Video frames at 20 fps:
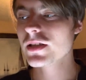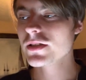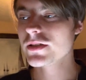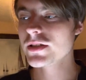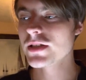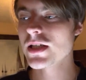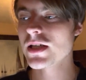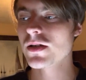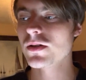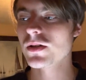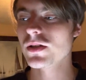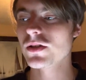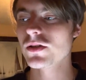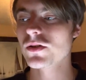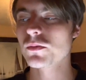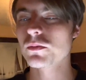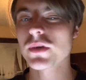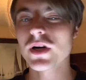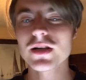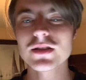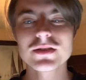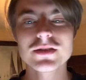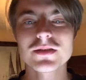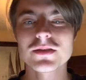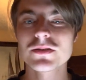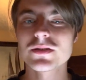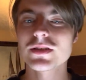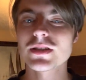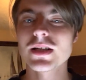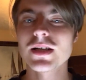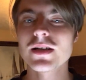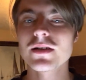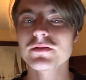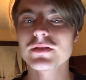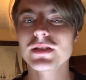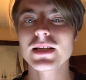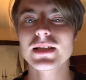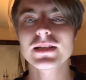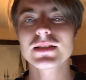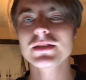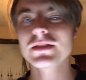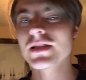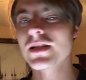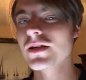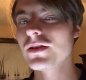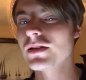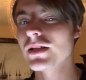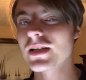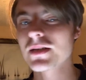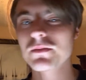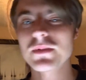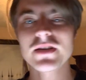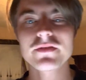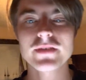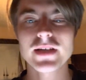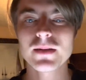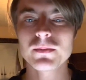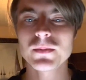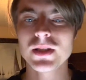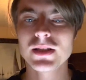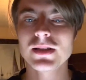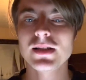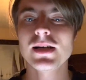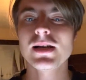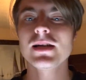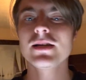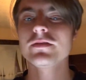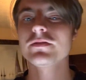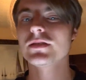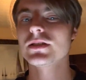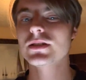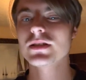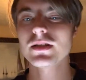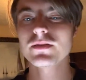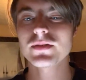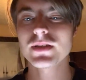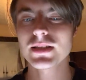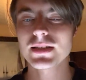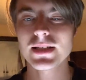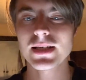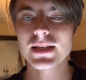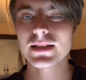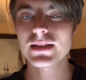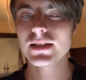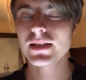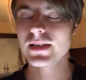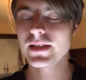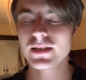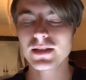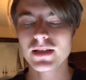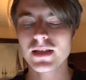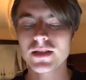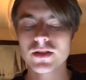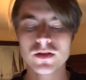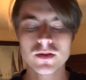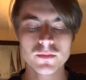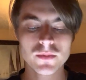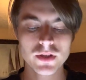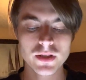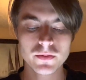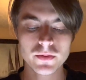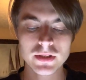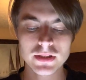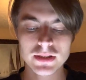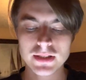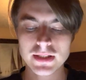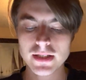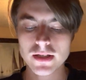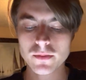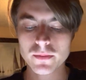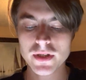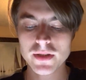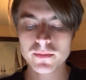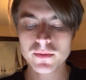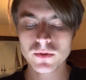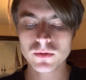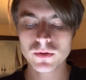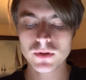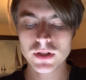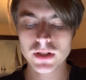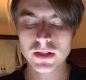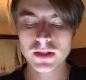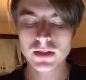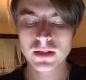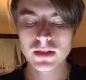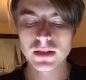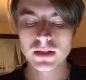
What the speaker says: a little personal stuff like, like my family life and stuff like that that I normally wouldn't tell people or